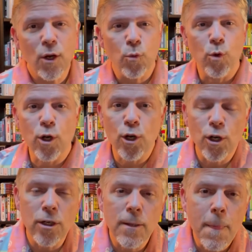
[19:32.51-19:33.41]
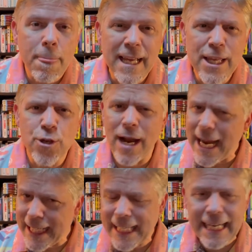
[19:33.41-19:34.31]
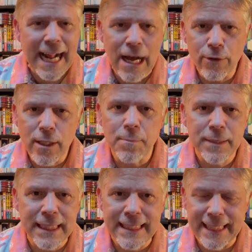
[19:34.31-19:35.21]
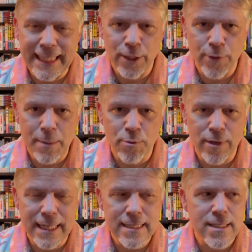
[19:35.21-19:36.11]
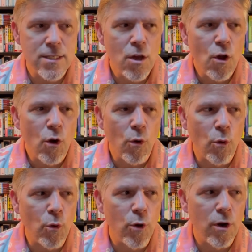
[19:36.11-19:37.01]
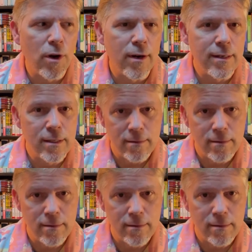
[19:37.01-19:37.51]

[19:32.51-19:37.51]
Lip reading: were either edited out completely in reprints or